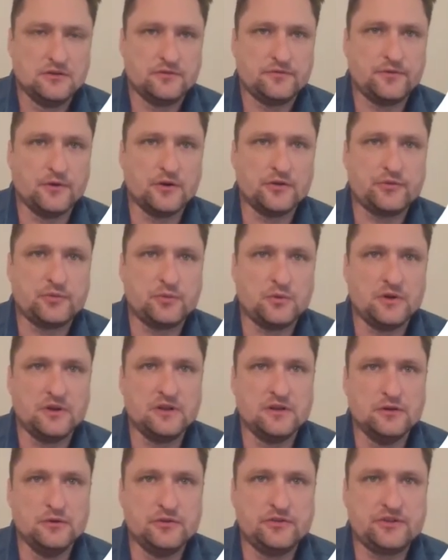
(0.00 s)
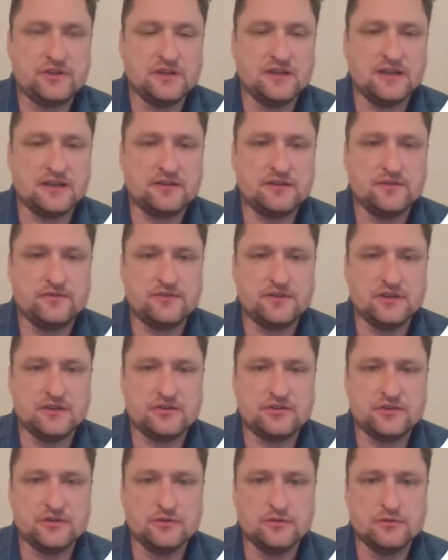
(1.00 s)
First one, loose connective
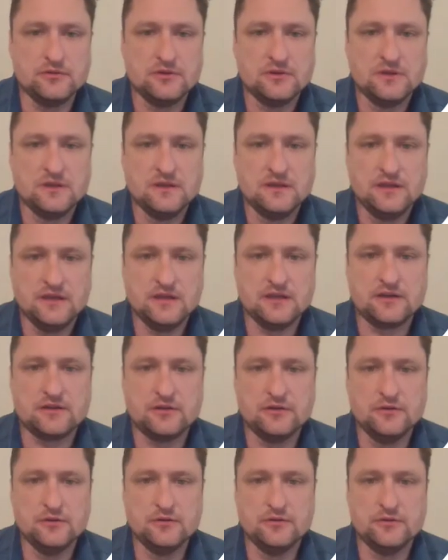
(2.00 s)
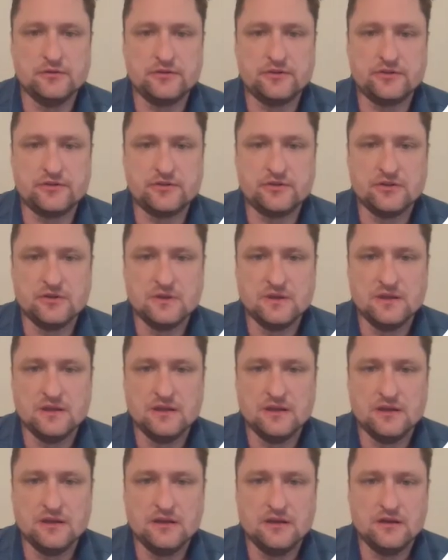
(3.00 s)
tissue, includes
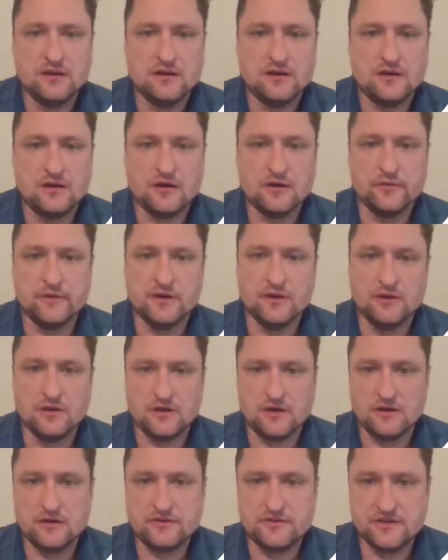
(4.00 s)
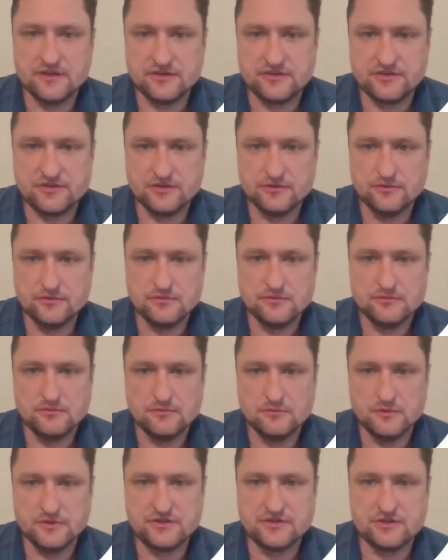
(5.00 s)
areolar tissue,
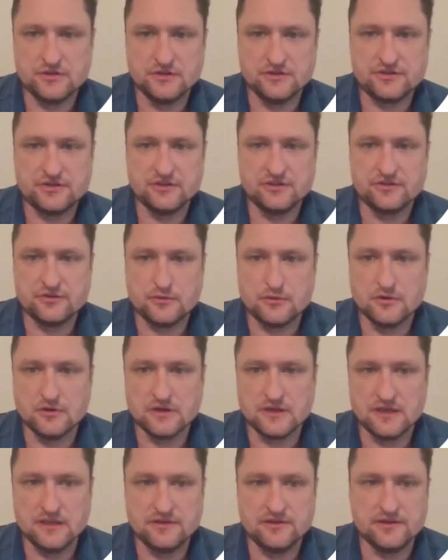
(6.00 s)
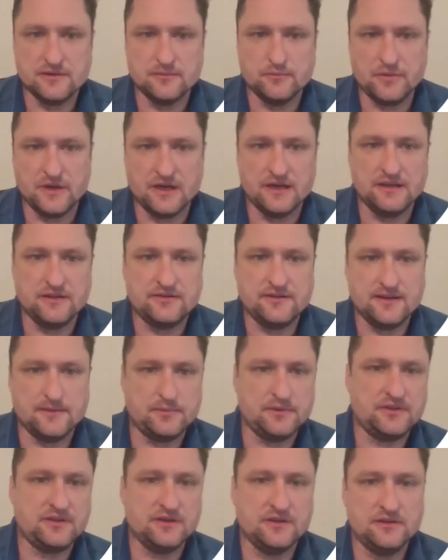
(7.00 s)
which cushions organs and binds
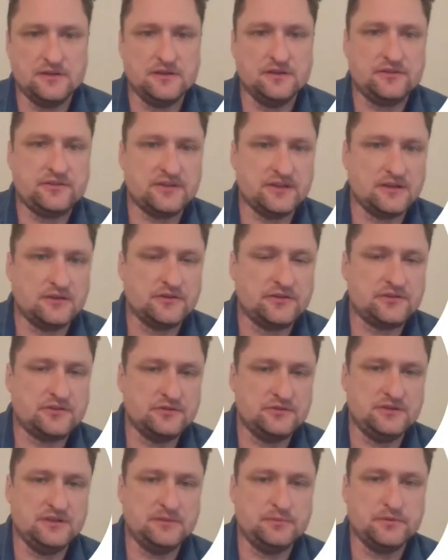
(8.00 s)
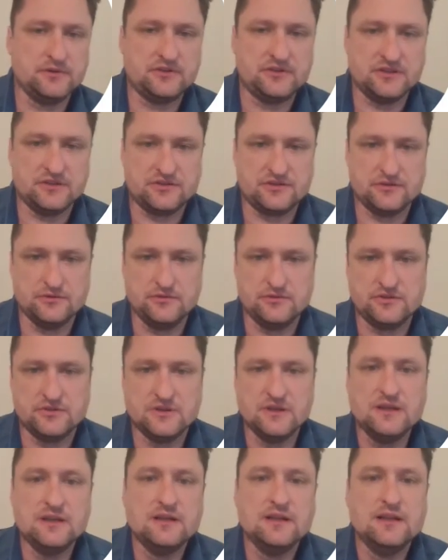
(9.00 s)
epithelial cells to deeper tissues;
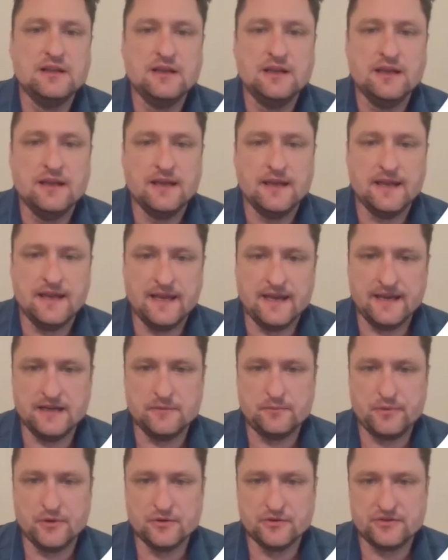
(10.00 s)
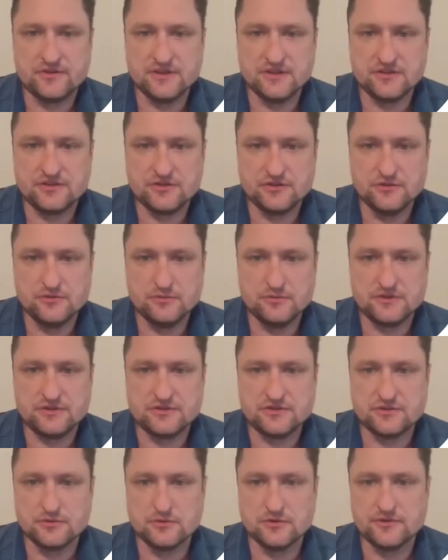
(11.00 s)
adipose tissue,
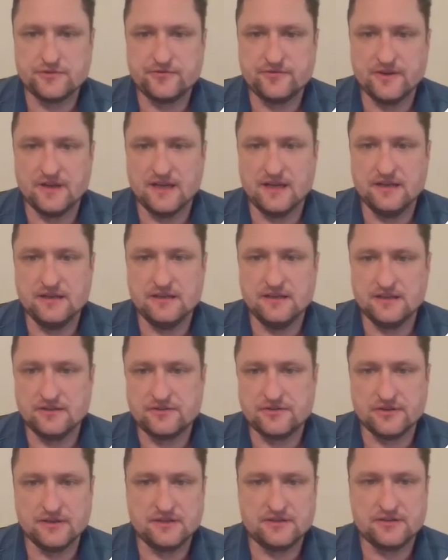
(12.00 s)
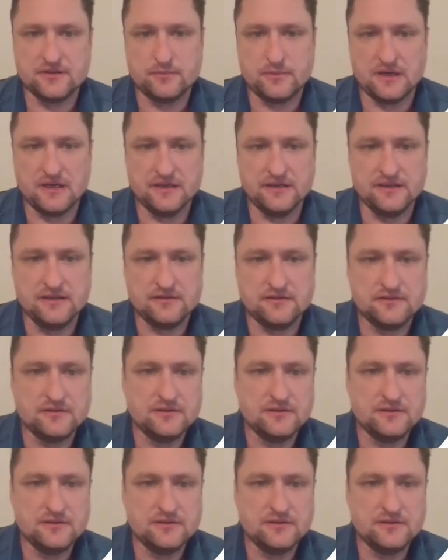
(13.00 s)
which stores fat and insulates the body;